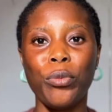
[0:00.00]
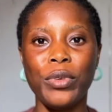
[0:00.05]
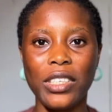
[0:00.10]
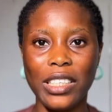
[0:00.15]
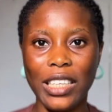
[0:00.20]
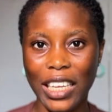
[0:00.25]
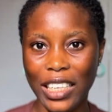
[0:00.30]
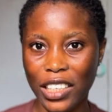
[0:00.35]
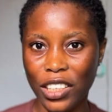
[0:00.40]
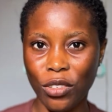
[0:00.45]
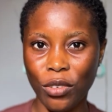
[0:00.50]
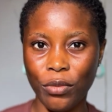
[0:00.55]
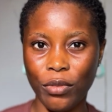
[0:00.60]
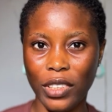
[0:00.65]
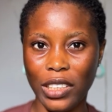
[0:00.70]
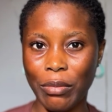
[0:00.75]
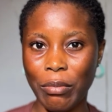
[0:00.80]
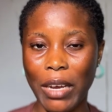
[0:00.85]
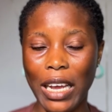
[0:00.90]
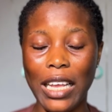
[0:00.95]
be starting off
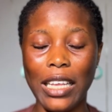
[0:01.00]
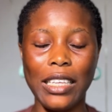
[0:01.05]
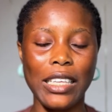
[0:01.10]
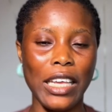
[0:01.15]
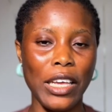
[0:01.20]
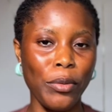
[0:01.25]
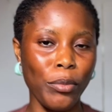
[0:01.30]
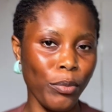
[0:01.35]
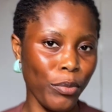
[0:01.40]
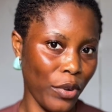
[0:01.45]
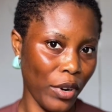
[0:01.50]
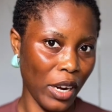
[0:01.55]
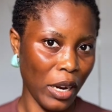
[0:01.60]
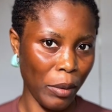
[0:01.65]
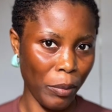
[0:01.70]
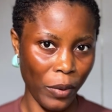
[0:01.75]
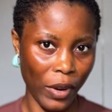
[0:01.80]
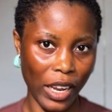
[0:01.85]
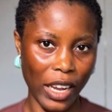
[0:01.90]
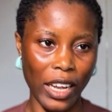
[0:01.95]
with my skin prep,
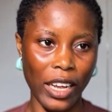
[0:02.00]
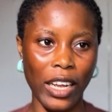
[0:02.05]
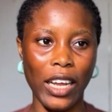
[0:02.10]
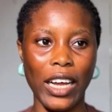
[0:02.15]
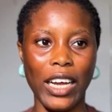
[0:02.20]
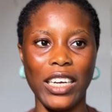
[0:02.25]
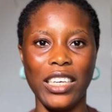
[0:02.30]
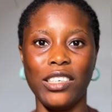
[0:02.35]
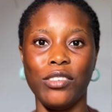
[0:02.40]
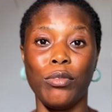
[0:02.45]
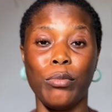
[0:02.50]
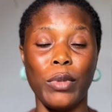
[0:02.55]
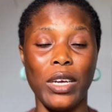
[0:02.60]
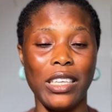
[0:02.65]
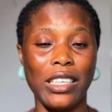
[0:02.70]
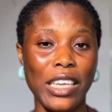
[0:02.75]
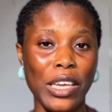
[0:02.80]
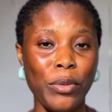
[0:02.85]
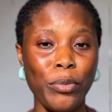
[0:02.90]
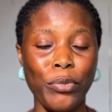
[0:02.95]
yeah, and for my
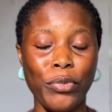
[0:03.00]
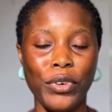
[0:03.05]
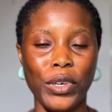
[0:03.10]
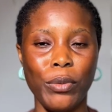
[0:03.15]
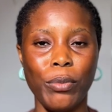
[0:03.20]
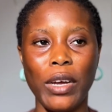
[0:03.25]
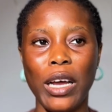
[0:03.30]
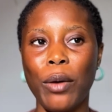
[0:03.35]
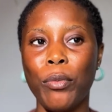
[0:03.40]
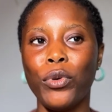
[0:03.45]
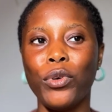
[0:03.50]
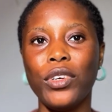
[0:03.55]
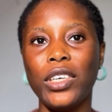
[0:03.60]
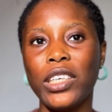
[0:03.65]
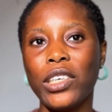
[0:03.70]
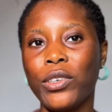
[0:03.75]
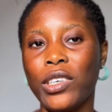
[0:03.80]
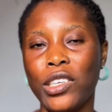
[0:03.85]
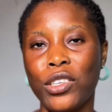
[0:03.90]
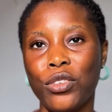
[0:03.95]
skin prep, I'm only
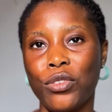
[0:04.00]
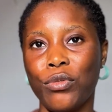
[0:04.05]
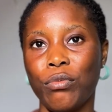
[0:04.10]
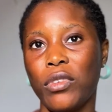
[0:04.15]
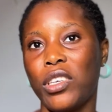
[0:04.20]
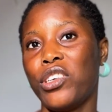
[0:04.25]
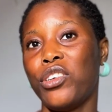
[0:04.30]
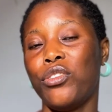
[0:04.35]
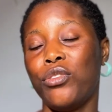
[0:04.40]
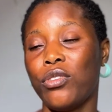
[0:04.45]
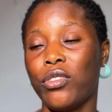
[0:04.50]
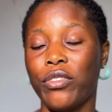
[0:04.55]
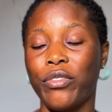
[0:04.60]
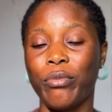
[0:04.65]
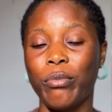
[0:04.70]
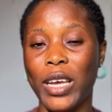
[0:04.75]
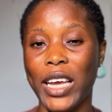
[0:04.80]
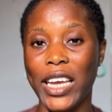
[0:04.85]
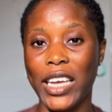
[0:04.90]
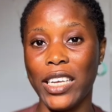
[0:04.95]
going to make use of
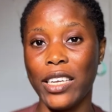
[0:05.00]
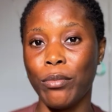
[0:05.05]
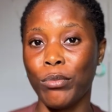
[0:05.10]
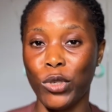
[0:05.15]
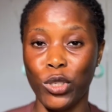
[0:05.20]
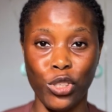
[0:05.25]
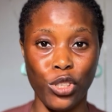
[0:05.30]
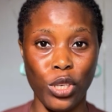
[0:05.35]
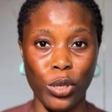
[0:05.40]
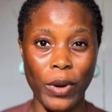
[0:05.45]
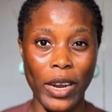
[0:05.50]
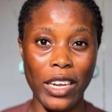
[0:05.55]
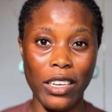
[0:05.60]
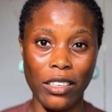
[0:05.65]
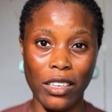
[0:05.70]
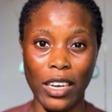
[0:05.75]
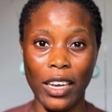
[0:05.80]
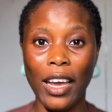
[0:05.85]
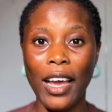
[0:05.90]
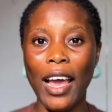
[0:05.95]
my
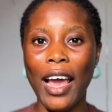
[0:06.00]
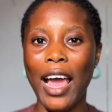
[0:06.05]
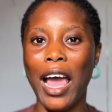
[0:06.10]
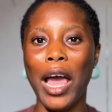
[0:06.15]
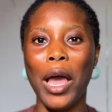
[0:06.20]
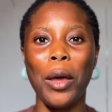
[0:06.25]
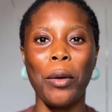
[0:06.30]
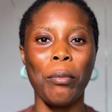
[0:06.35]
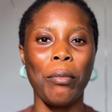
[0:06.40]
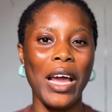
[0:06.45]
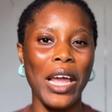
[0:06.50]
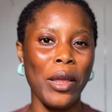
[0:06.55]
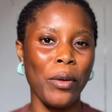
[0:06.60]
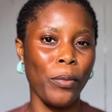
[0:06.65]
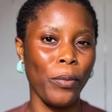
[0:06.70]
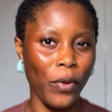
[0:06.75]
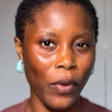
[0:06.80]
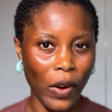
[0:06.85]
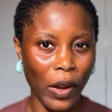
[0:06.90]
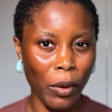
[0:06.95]
moisturizer and my
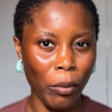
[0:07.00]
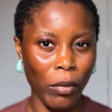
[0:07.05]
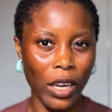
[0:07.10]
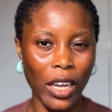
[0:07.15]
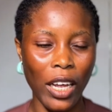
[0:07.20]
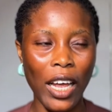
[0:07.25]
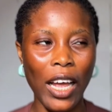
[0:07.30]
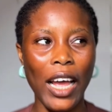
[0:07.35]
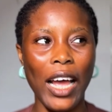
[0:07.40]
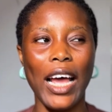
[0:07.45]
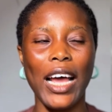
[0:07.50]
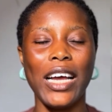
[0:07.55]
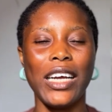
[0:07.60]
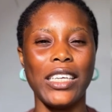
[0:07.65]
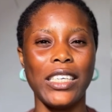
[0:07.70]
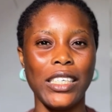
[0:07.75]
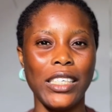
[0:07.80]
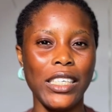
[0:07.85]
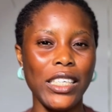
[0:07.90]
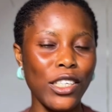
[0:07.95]
primer.
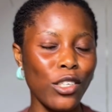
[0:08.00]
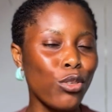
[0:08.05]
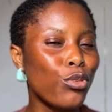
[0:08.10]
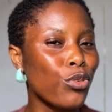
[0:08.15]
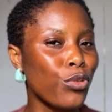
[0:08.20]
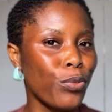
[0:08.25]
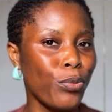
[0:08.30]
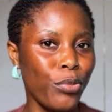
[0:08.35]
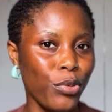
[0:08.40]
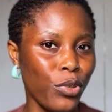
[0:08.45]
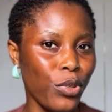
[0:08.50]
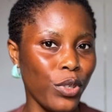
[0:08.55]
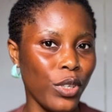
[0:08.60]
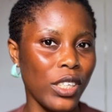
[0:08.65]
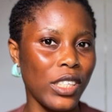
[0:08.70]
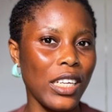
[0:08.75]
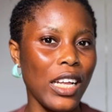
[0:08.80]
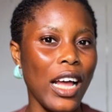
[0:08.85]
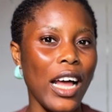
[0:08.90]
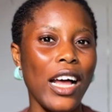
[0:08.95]
And these two
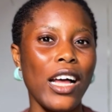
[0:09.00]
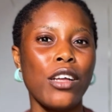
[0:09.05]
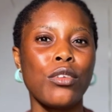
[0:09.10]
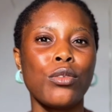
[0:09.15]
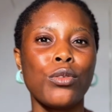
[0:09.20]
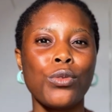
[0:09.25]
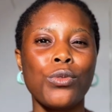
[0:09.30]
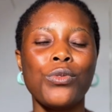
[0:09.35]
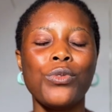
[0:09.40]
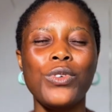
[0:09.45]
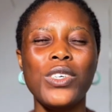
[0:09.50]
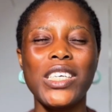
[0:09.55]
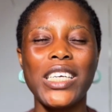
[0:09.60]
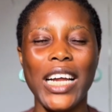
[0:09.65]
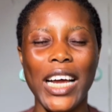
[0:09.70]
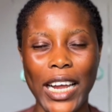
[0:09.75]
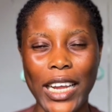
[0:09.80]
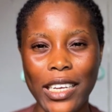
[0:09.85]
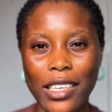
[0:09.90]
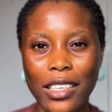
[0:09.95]
products are so
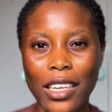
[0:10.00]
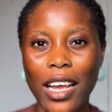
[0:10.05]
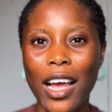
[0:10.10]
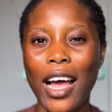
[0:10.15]
nice